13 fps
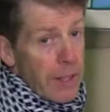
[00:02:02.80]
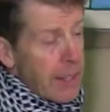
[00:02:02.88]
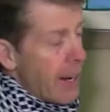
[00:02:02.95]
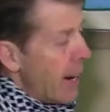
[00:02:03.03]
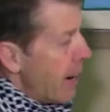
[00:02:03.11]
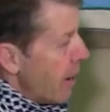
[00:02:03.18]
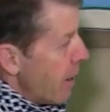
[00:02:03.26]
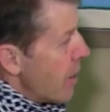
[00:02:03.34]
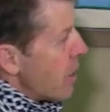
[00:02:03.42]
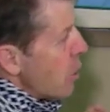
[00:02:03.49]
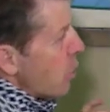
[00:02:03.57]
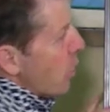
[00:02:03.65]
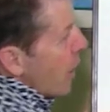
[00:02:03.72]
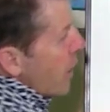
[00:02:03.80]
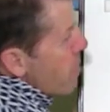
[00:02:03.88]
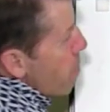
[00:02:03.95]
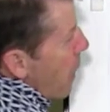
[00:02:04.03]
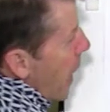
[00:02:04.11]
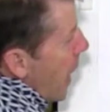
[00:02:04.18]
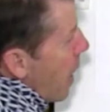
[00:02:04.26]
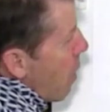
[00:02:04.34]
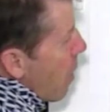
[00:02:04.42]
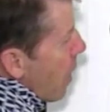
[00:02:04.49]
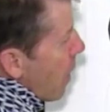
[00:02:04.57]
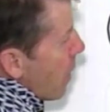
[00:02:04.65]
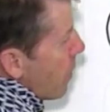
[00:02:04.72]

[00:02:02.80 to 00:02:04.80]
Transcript: care, you've got to empower.